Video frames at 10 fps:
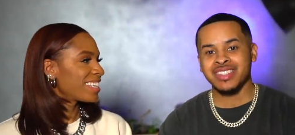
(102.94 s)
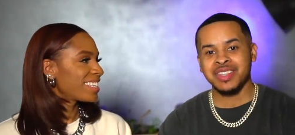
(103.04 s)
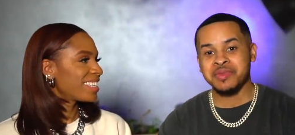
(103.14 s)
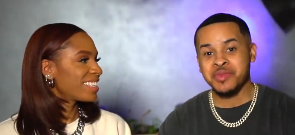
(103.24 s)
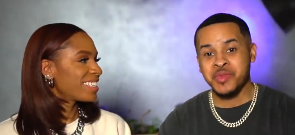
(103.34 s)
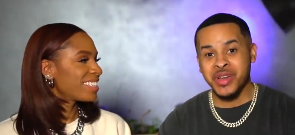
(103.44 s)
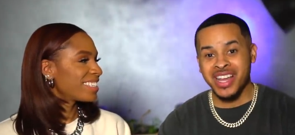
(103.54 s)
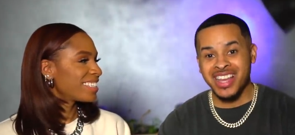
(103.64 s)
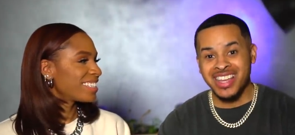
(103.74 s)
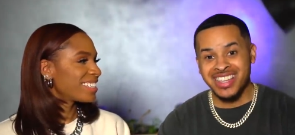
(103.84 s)

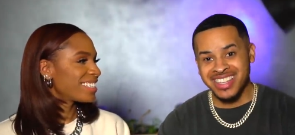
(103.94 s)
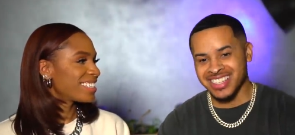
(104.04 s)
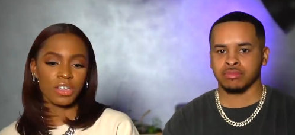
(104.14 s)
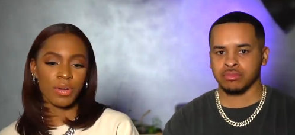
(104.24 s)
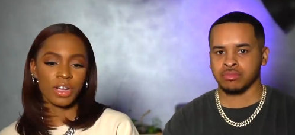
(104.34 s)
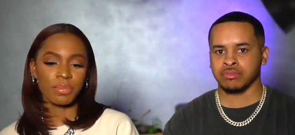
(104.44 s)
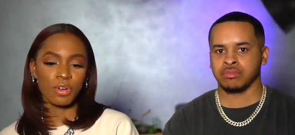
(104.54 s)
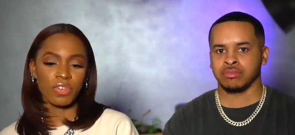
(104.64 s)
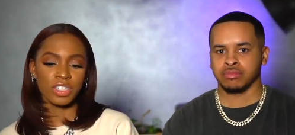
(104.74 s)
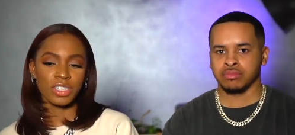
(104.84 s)
Speaker 1: someone. So now we're going to
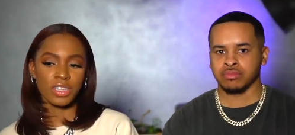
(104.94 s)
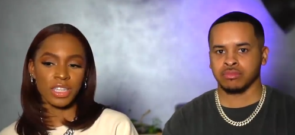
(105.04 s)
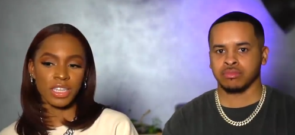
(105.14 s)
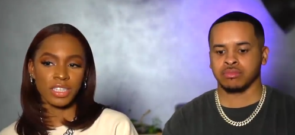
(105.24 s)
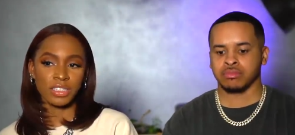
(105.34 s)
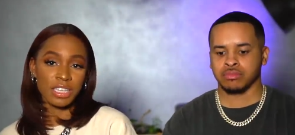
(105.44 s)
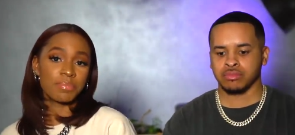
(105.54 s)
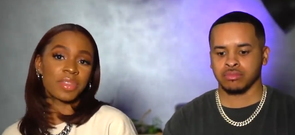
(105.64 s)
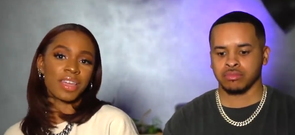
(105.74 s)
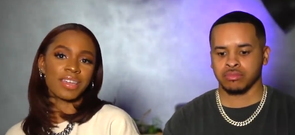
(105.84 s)
move into the
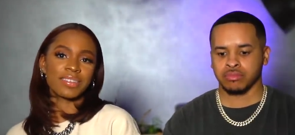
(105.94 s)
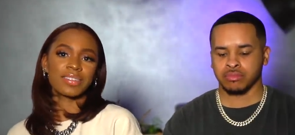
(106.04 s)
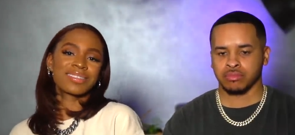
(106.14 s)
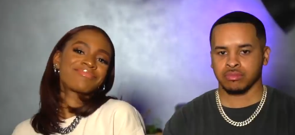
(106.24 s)
deep things.